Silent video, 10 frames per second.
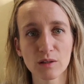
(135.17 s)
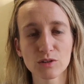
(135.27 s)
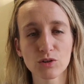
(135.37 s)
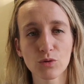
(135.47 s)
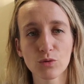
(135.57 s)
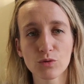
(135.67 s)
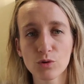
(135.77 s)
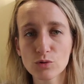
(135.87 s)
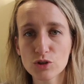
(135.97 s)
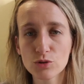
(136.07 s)
So
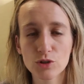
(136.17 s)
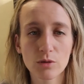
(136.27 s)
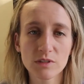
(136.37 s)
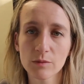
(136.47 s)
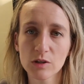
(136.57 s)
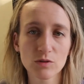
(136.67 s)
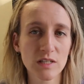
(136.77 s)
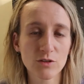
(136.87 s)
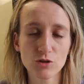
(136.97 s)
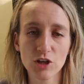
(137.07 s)
those two terms can be used
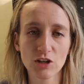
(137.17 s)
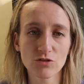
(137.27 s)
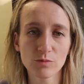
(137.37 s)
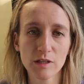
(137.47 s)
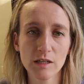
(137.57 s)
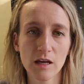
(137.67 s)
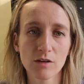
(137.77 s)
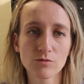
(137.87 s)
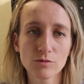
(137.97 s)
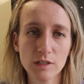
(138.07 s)
interchangeably,
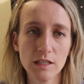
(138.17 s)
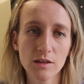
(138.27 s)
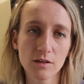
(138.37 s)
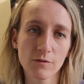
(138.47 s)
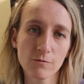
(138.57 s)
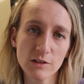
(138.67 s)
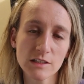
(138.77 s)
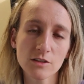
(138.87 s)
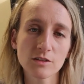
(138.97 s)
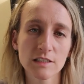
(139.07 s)
and really the
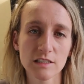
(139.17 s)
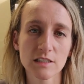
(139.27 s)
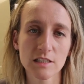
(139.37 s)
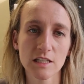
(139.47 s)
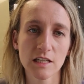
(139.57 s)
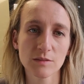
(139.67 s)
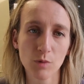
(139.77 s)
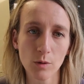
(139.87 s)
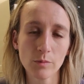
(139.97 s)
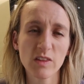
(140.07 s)
physical distancing is
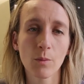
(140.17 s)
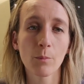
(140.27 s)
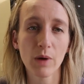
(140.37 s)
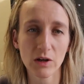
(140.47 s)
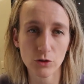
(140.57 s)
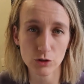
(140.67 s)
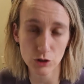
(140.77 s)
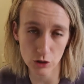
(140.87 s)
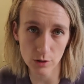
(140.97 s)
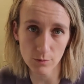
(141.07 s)
probably the better
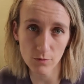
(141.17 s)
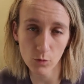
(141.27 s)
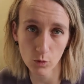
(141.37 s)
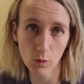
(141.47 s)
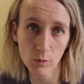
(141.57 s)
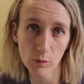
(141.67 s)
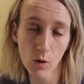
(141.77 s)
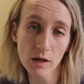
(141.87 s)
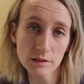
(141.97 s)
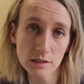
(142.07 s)
term for what we
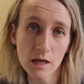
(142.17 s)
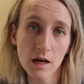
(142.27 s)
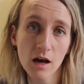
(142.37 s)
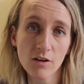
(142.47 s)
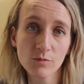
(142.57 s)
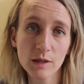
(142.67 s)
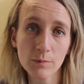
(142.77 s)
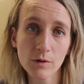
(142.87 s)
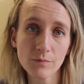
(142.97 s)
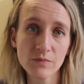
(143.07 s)
want of
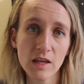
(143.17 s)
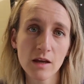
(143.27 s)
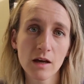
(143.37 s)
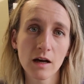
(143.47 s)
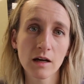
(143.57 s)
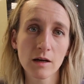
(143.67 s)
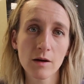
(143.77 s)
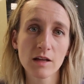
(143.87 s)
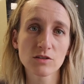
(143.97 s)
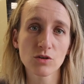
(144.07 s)
people,
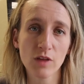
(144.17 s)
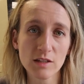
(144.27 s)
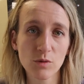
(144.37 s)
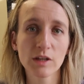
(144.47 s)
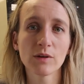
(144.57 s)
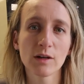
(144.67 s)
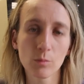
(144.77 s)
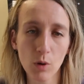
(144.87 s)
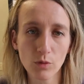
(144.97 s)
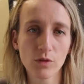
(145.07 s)
and so that's why you hear
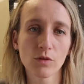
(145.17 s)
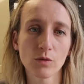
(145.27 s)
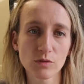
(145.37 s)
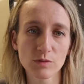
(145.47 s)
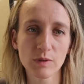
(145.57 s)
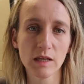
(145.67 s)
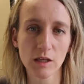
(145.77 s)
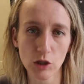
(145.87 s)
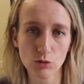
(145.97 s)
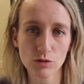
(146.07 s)
both of those
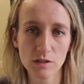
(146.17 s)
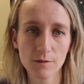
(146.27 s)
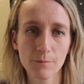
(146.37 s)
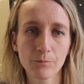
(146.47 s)
being used.